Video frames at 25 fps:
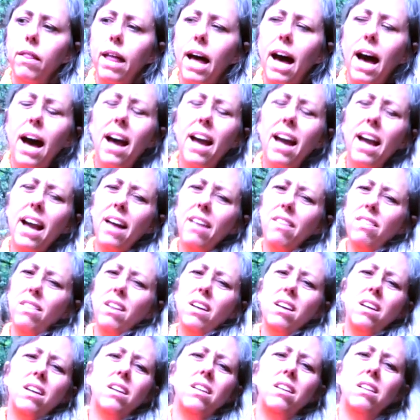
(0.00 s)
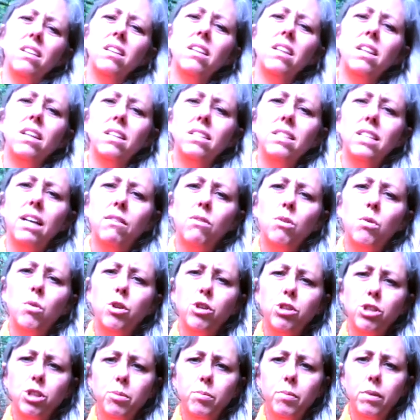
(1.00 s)
That and the devil
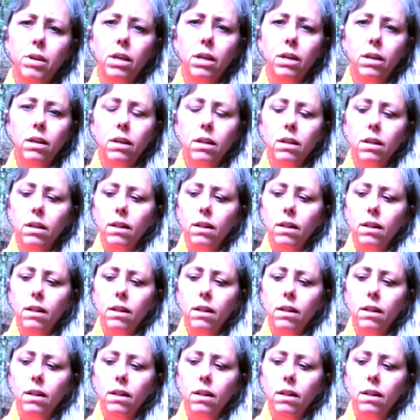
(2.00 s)
worshiping.